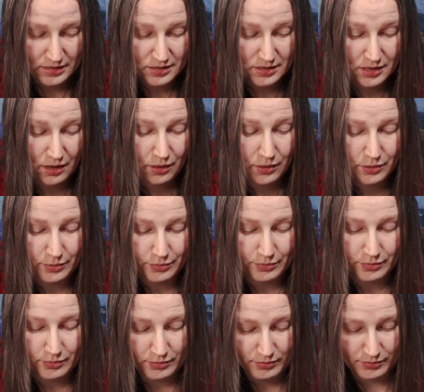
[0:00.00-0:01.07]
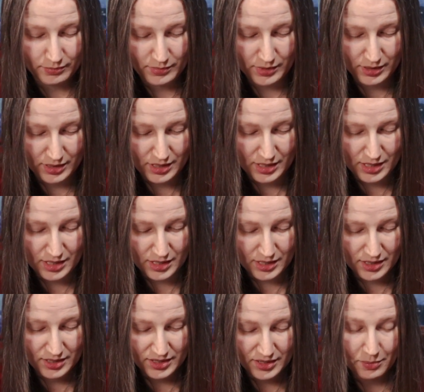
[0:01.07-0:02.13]
So,
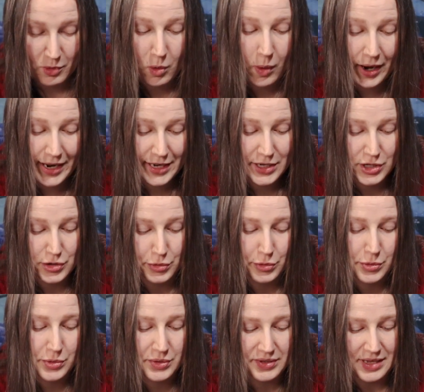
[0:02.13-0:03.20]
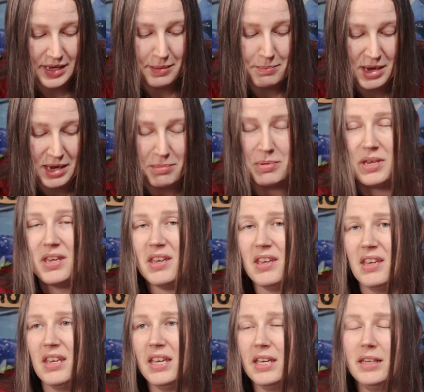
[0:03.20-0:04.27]
some quiet truths that may
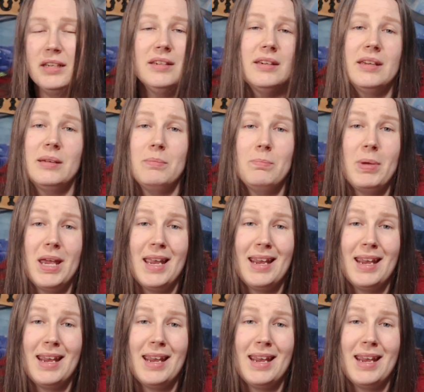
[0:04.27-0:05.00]
be hidden in